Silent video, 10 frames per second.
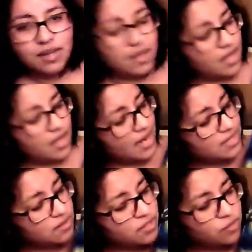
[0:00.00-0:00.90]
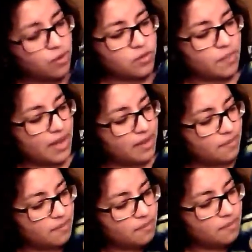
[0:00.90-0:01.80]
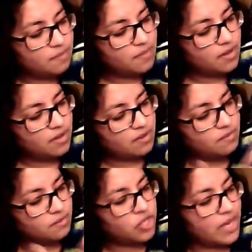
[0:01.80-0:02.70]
It has all these quotes by J.M.